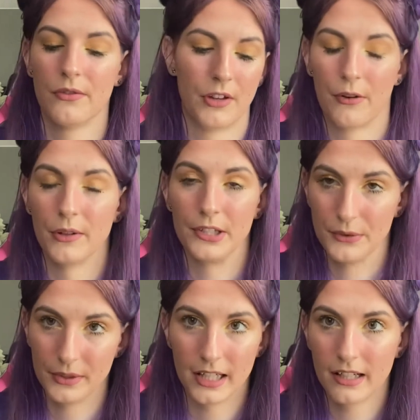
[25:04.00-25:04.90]
their
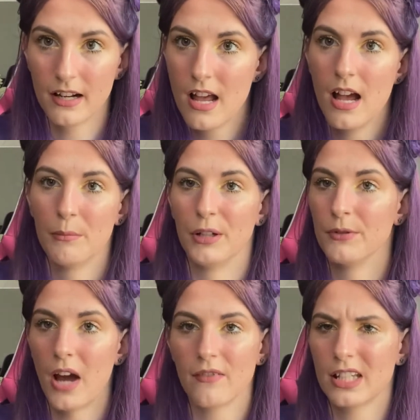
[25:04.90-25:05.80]
reunion. But if
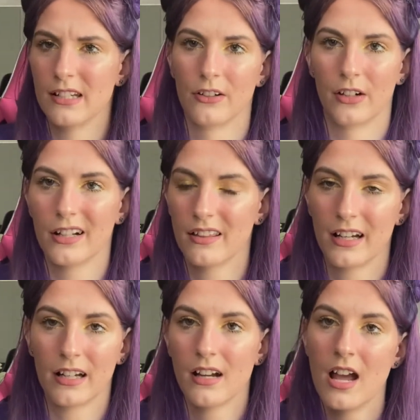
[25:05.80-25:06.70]
you haven't seen it or
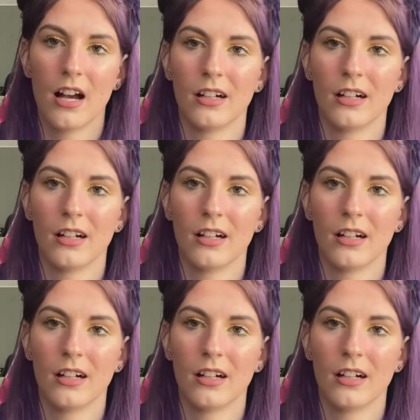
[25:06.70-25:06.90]
anything,